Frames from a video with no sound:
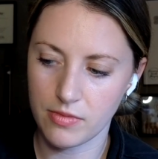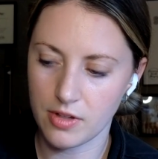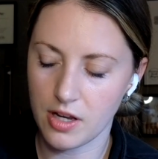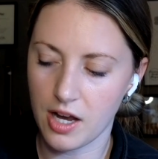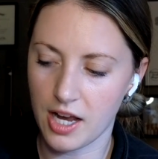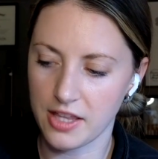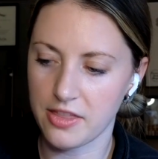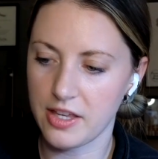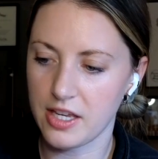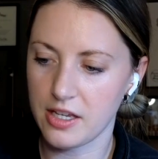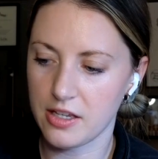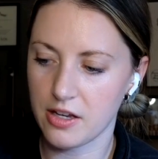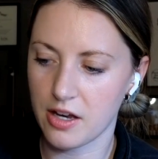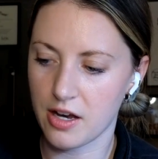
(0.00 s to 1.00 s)
I
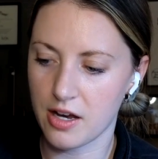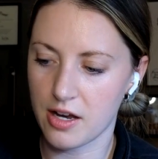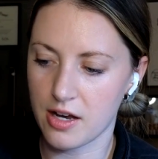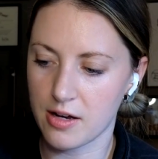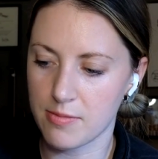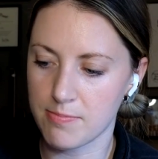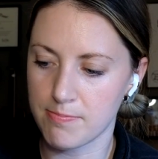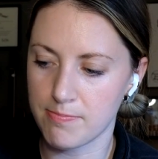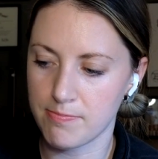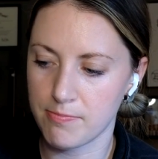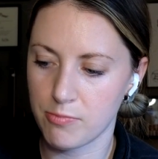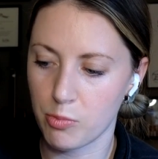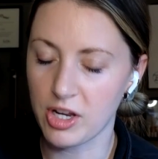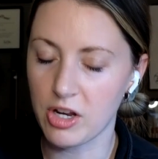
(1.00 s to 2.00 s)
think um,
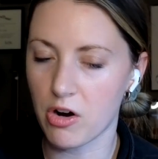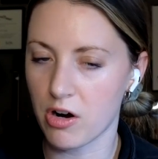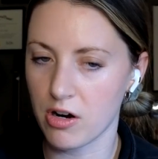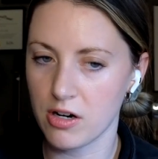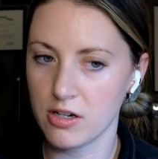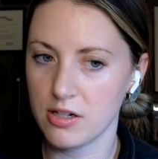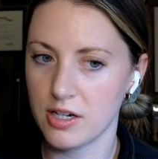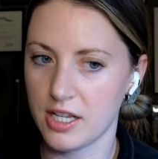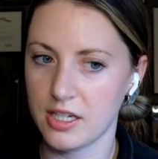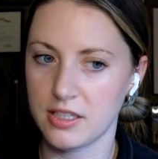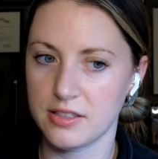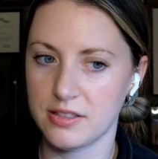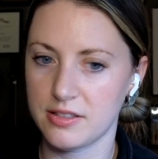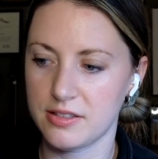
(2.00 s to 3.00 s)
we are in a
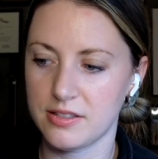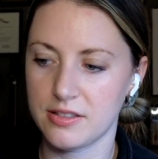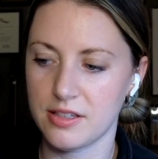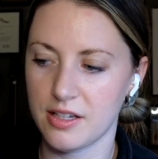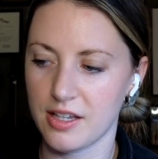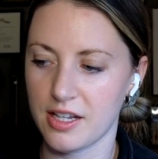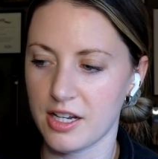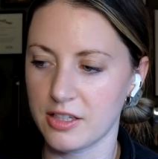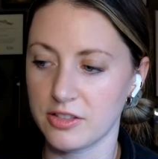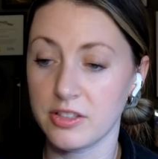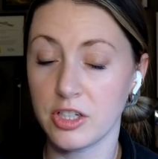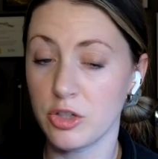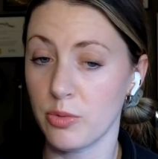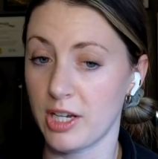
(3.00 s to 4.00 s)
in a
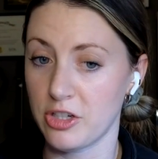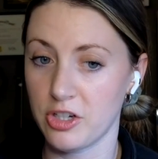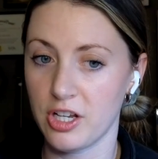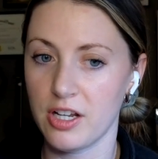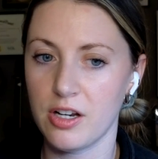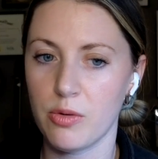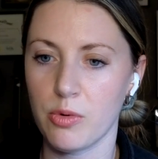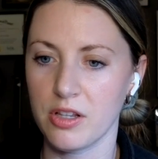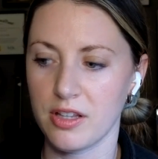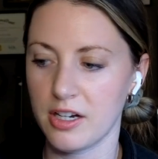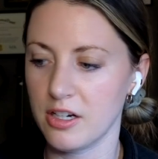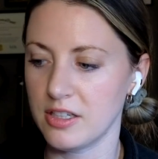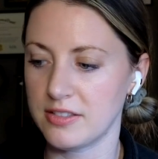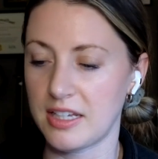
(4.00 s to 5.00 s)
situation where
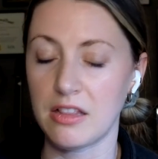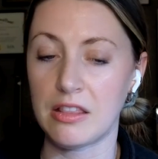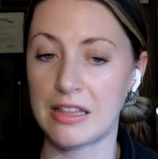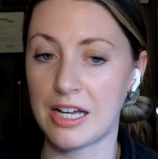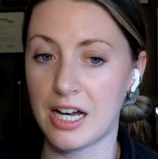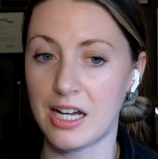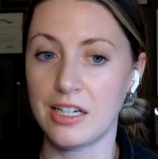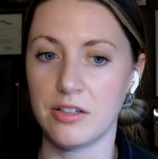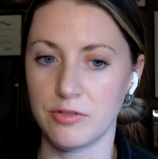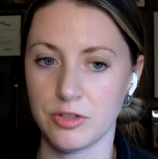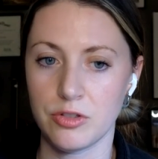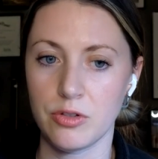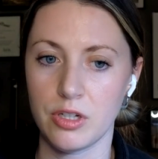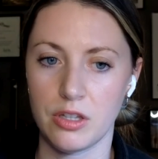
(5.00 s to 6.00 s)
there is a lot of
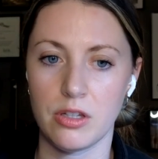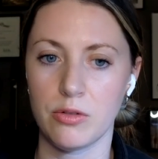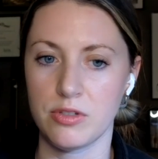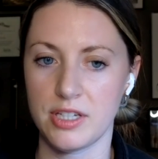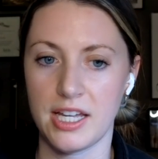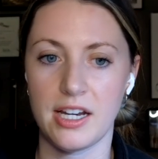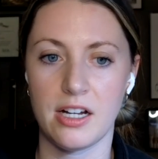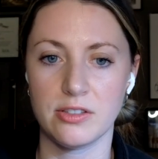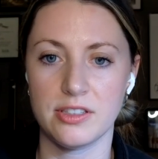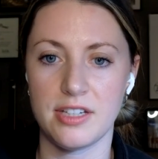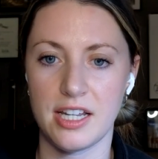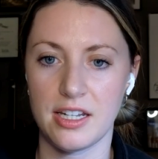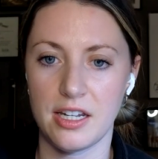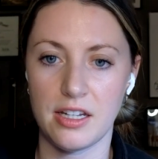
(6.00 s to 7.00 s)
student loan debt
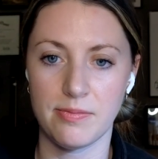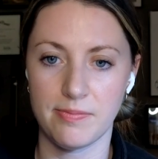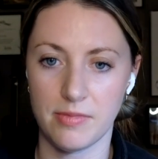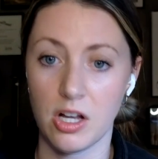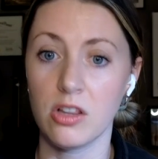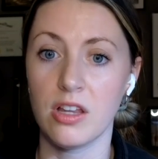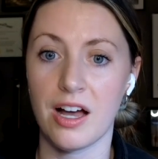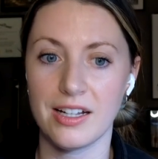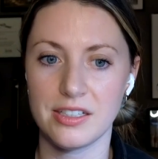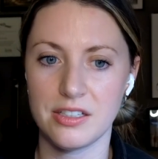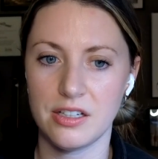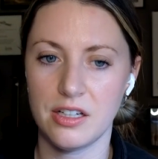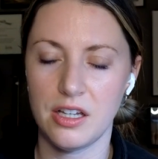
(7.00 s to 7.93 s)
outstanding, a lot,